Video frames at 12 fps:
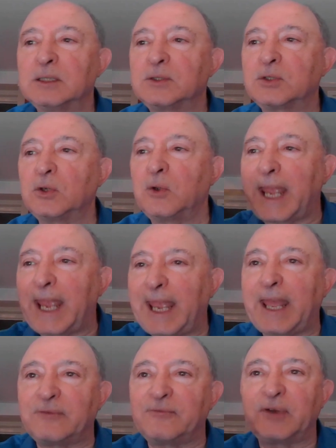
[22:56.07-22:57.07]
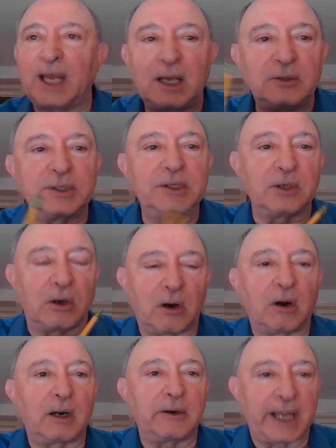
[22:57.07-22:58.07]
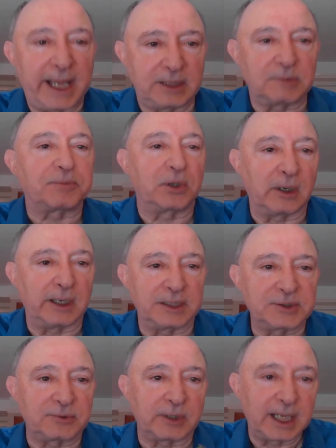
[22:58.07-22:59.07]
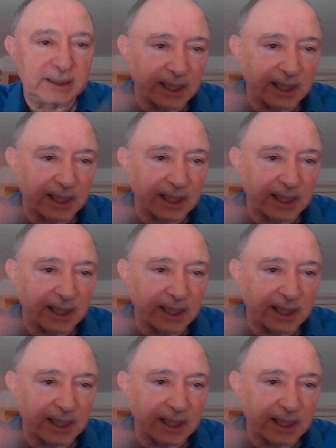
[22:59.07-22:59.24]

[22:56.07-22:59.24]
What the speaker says: to add value to our enterprise, right?